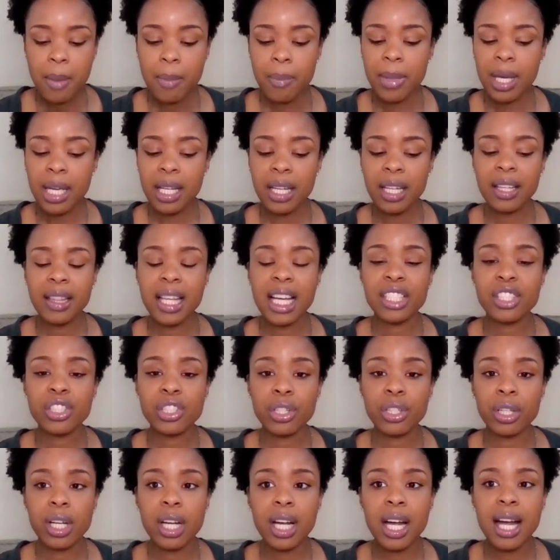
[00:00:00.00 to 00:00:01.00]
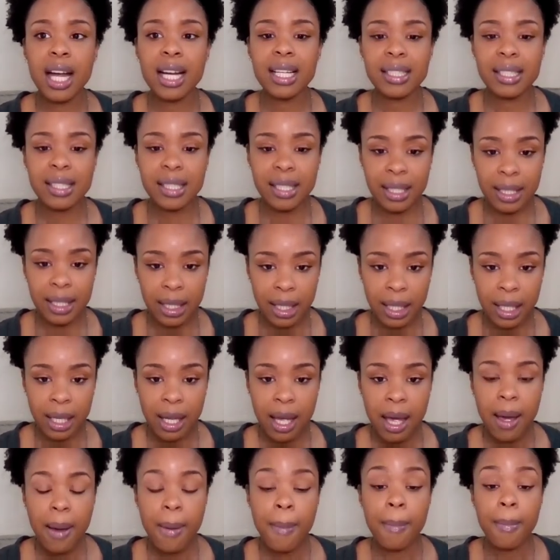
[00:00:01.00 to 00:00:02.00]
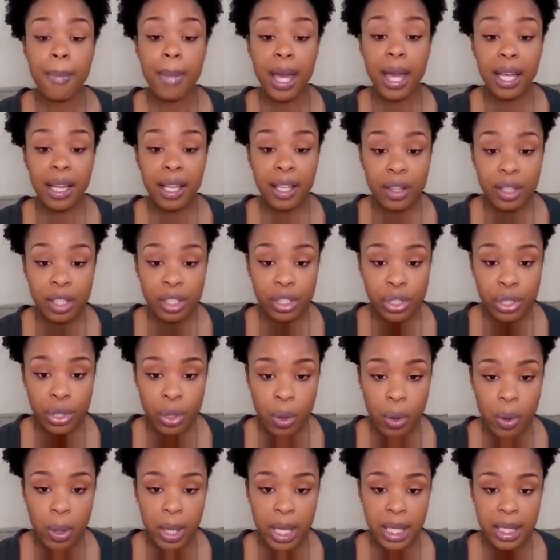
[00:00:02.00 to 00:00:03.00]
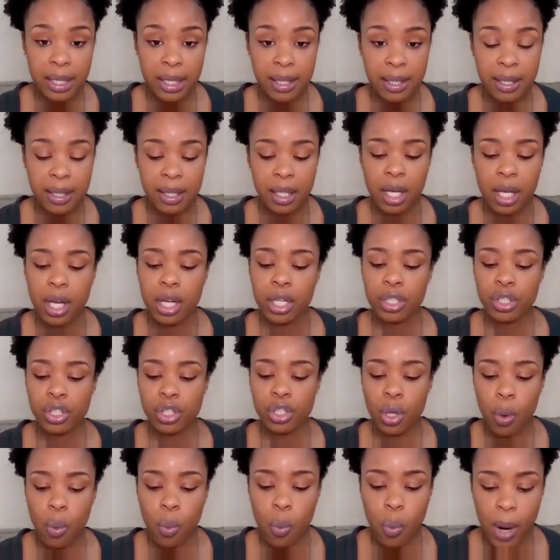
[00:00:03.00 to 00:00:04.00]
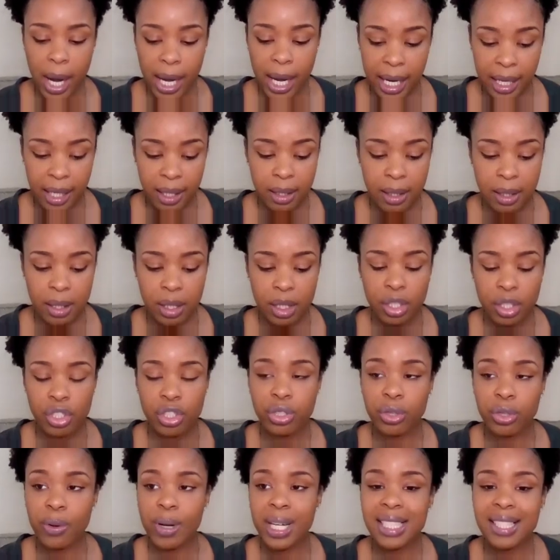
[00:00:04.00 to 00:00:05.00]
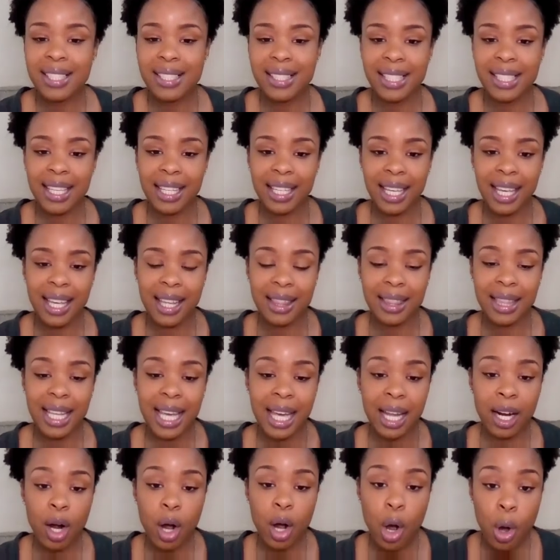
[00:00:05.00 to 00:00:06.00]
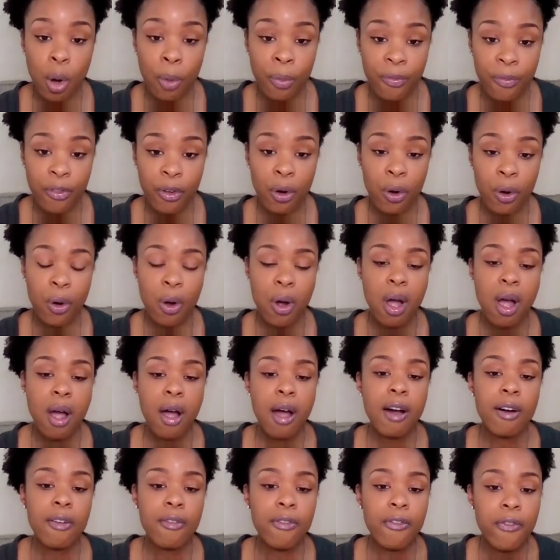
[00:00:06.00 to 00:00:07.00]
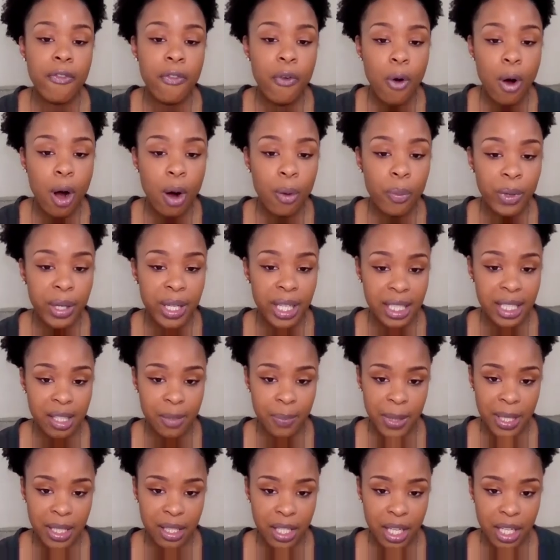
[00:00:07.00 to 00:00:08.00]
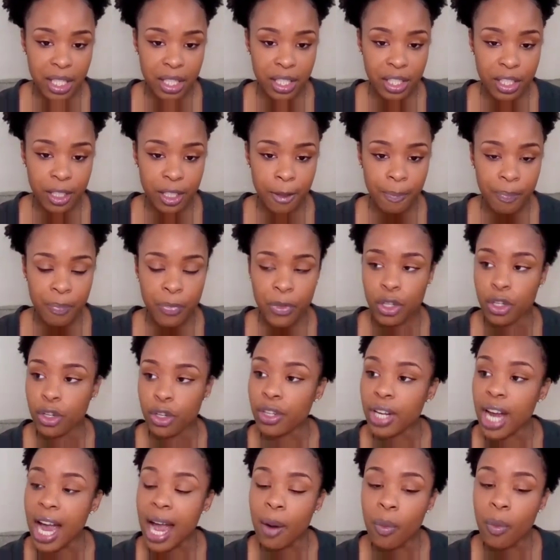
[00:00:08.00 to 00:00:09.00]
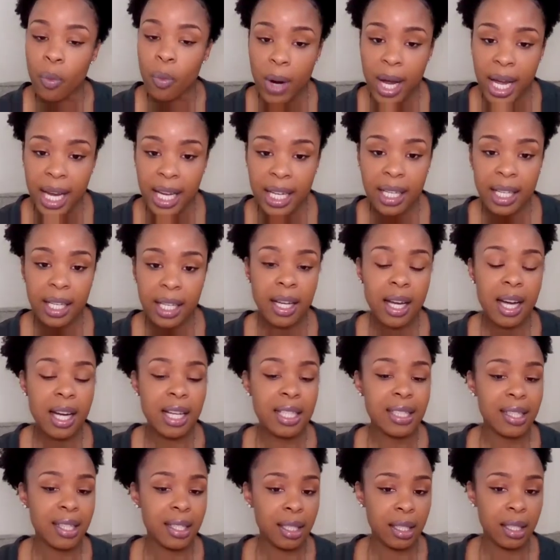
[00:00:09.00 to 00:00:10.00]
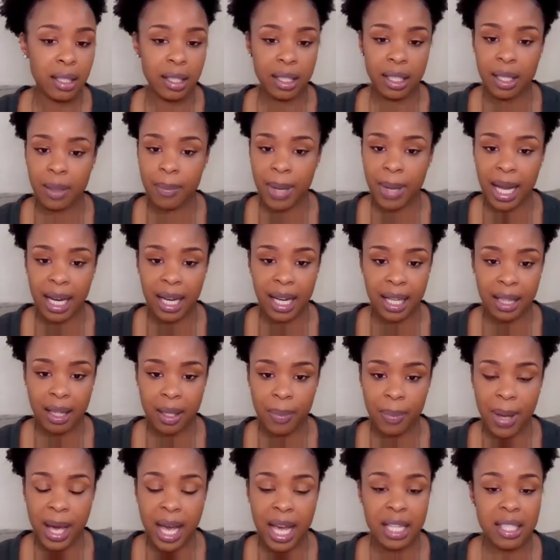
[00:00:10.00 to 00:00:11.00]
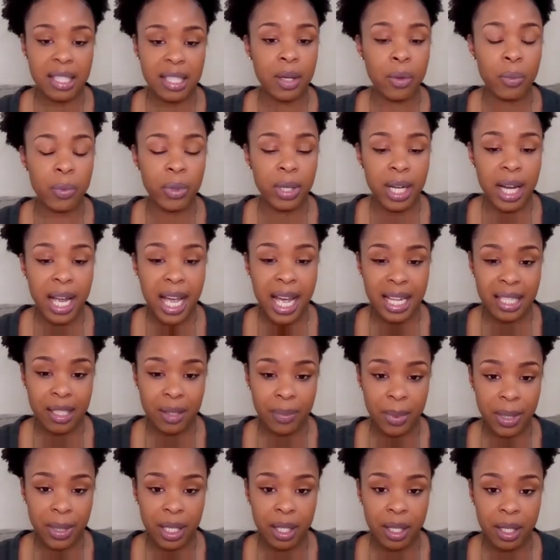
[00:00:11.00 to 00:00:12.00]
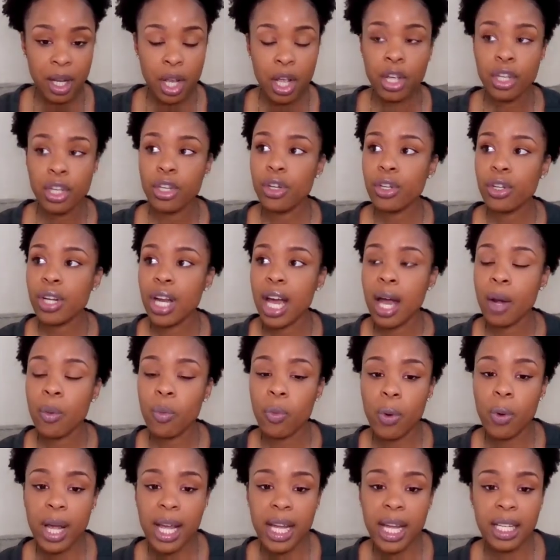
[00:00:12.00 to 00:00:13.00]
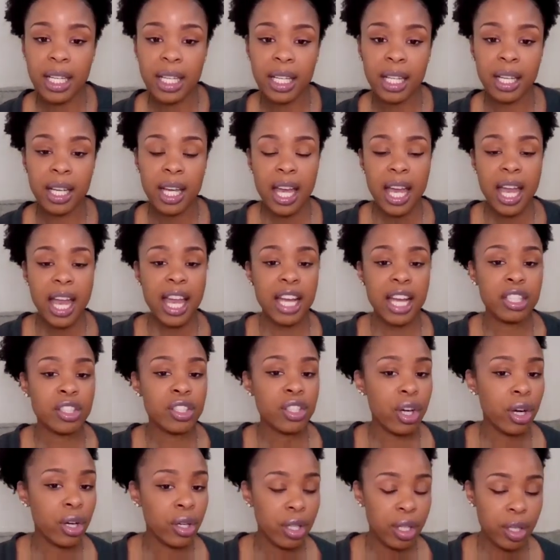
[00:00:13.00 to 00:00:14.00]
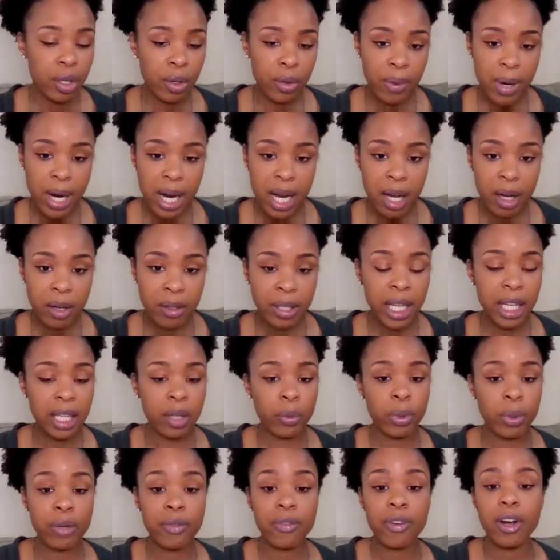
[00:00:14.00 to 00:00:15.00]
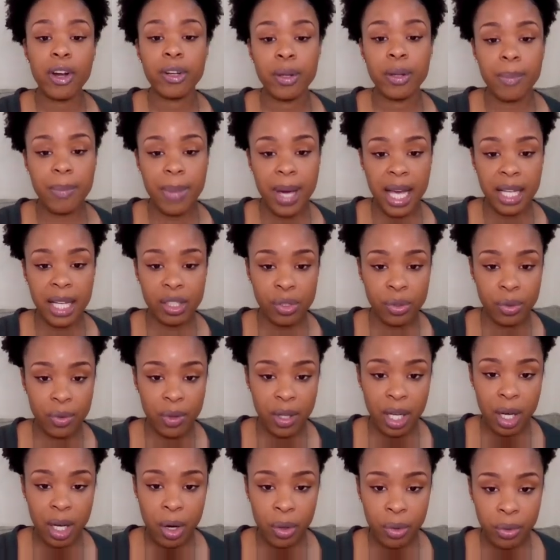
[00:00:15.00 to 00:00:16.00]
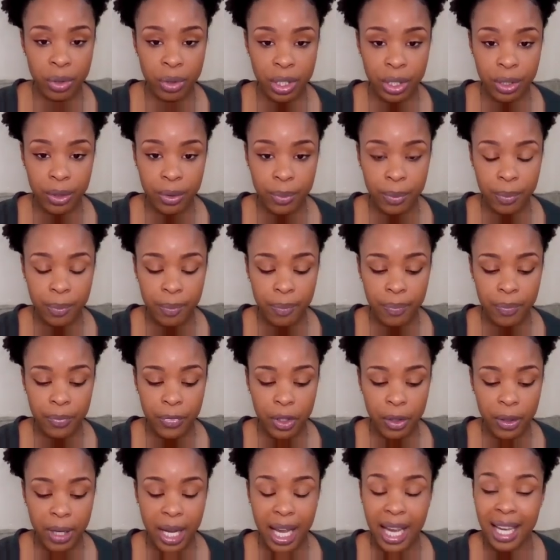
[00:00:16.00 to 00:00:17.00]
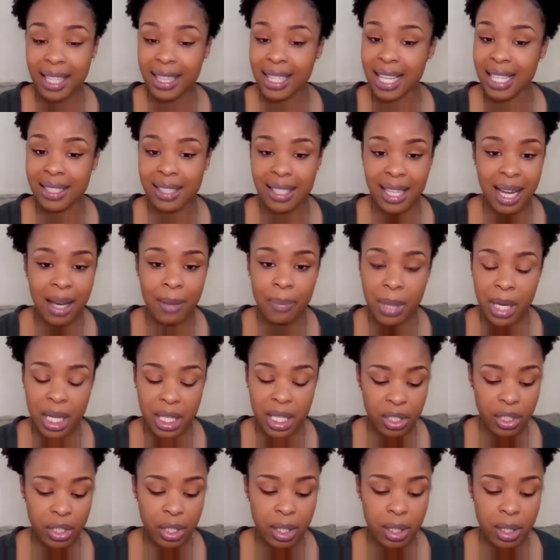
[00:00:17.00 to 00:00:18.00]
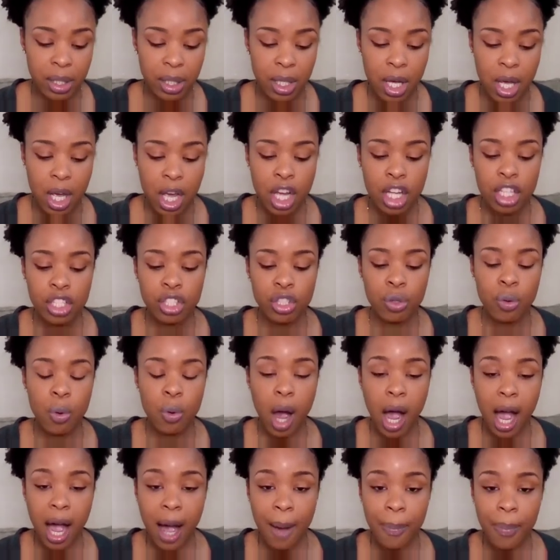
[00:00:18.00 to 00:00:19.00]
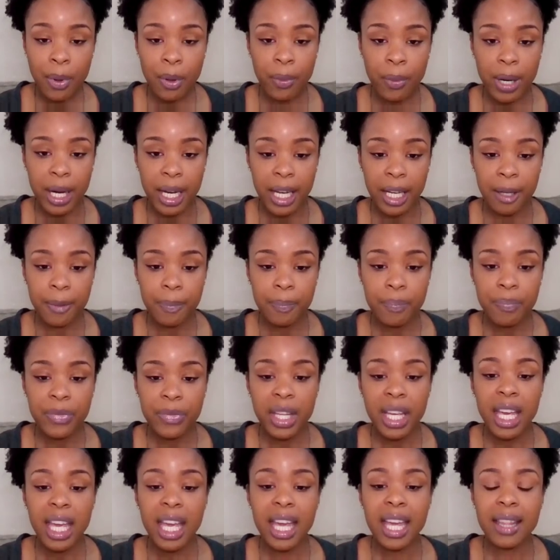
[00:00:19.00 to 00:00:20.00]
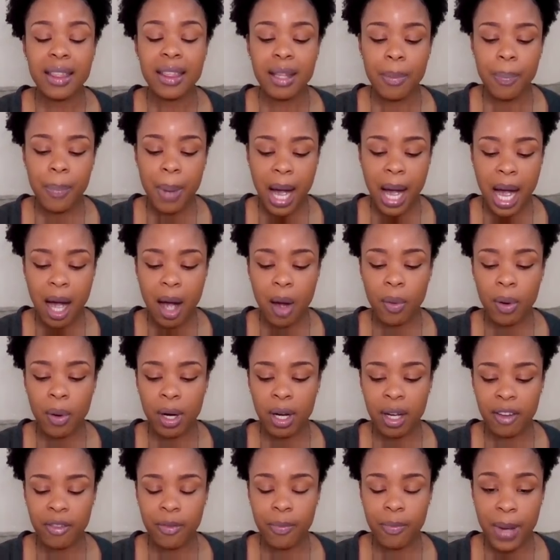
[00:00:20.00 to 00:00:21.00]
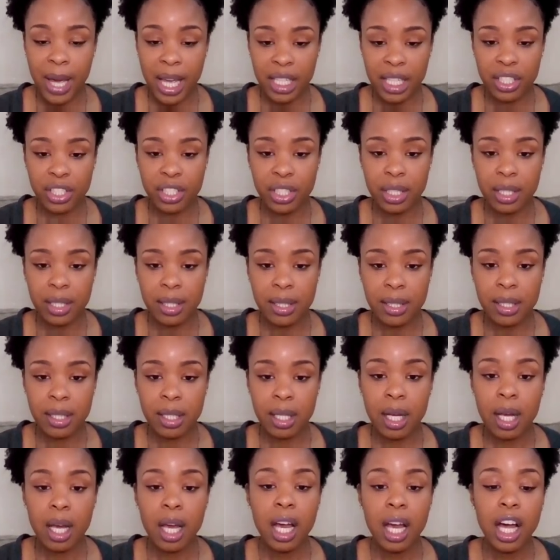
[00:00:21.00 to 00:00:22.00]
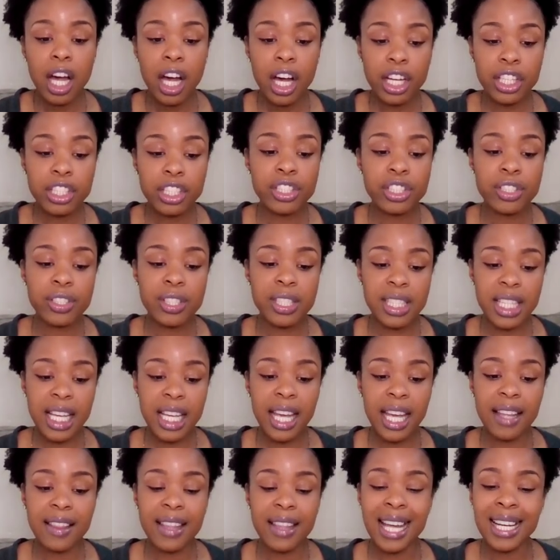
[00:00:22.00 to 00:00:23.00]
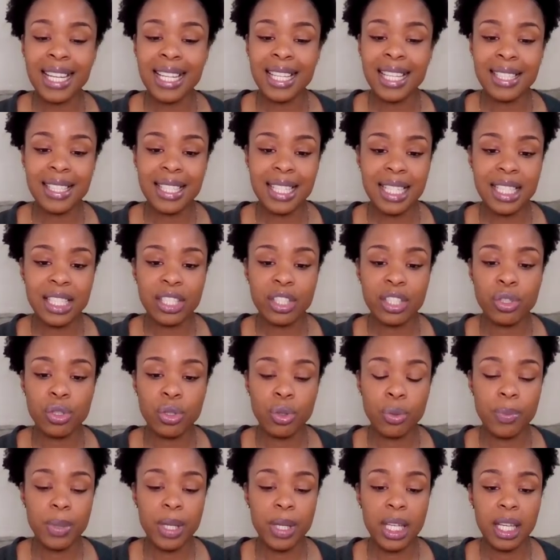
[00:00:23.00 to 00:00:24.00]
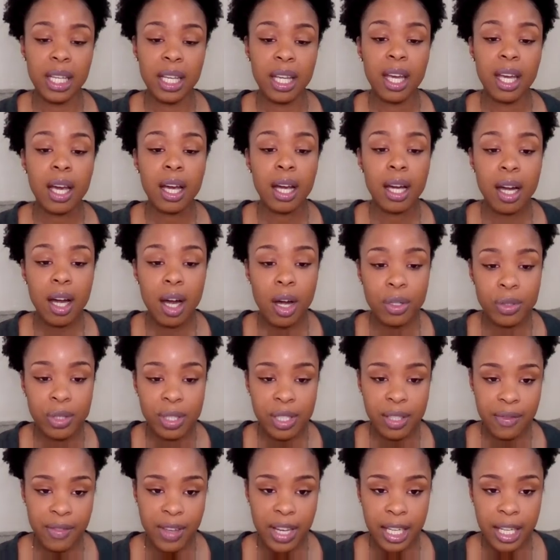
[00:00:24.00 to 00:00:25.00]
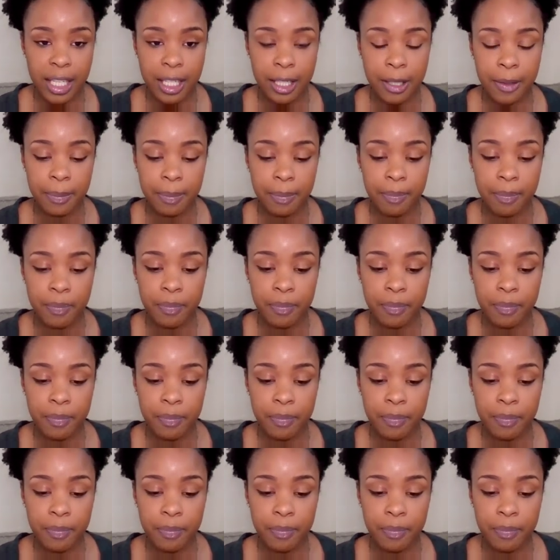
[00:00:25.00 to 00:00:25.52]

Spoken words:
Meaning that you're constantly making the choice to wait, trusting in that hopeful forward expectation. You're not waiting, constantly looking back at the past at what has been. You're not waiting and turning around and reverting back to the old you. Okay, that's not patience. To operate in the power of patience, understand that it needs to be cultivated.